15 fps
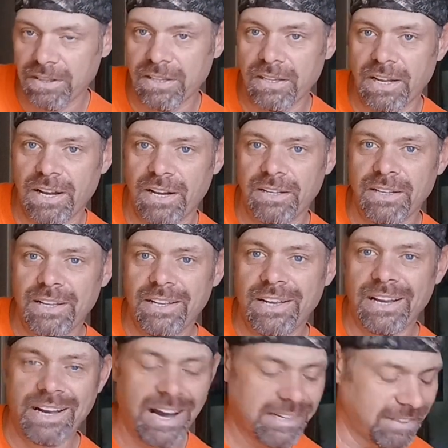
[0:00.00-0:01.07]

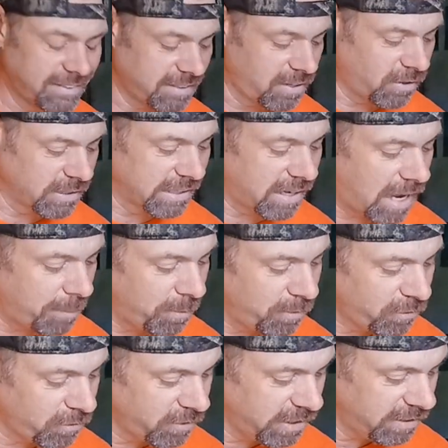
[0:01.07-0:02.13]
it kind of on the upper
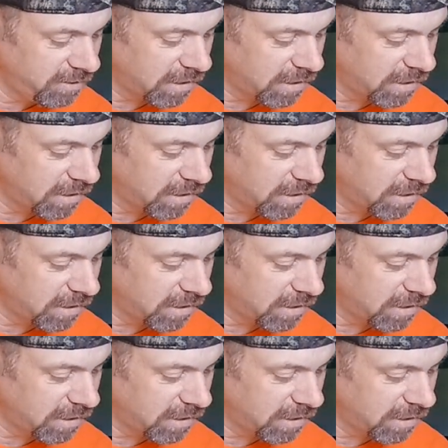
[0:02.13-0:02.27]
strings,